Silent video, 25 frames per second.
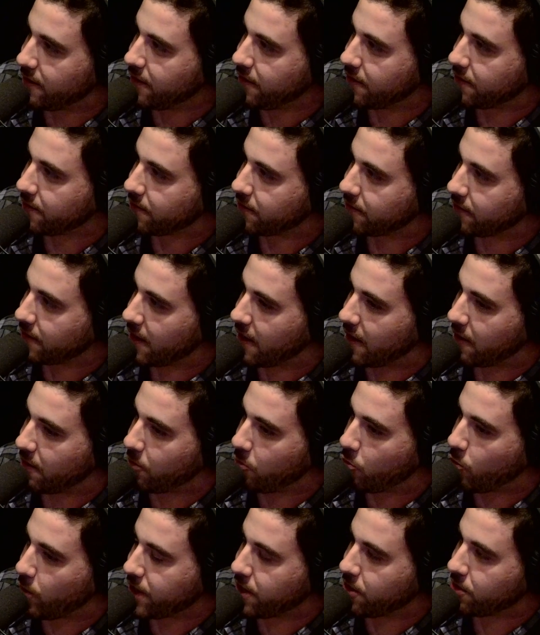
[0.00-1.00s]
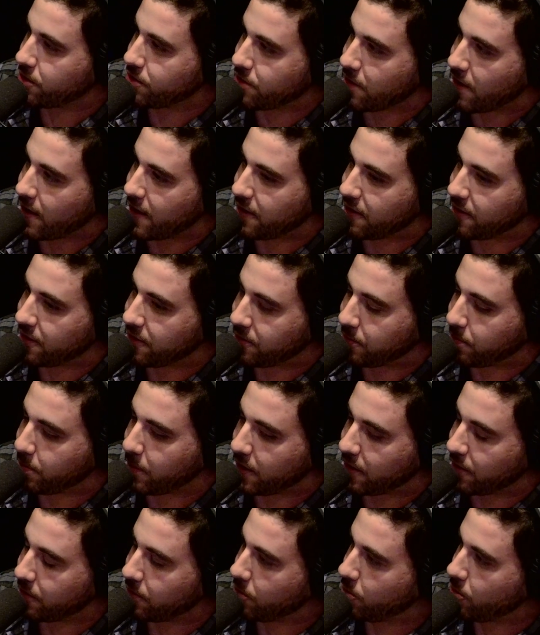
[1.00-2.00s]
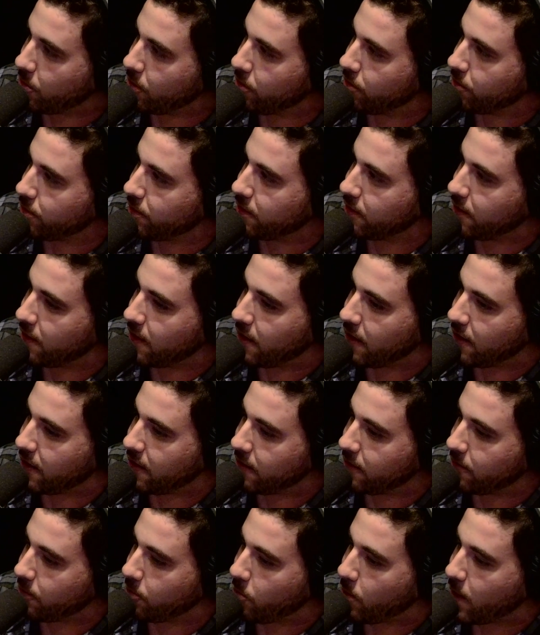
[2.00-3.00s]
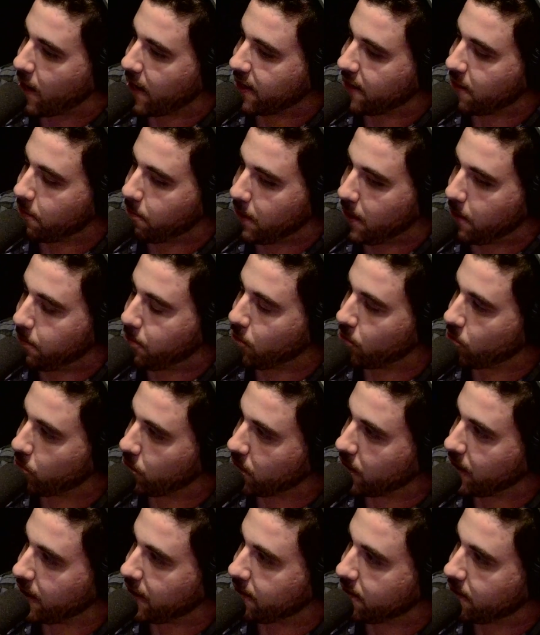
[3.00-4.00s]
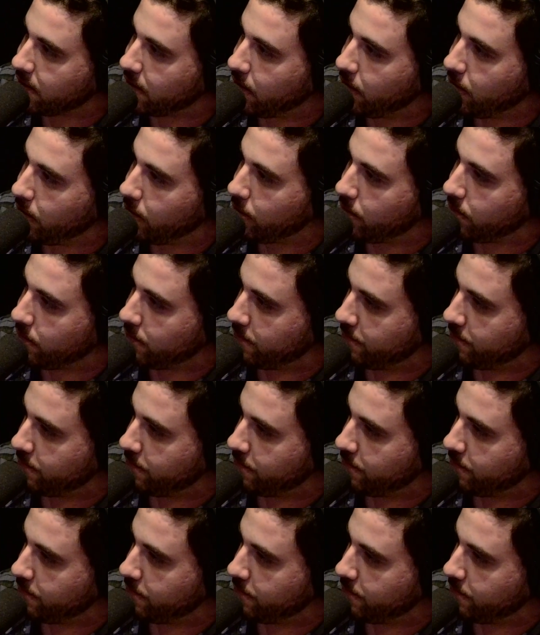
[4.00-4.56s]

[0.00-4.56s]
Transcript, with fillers: is and what you're trying to display to the world, and why can people relate to you?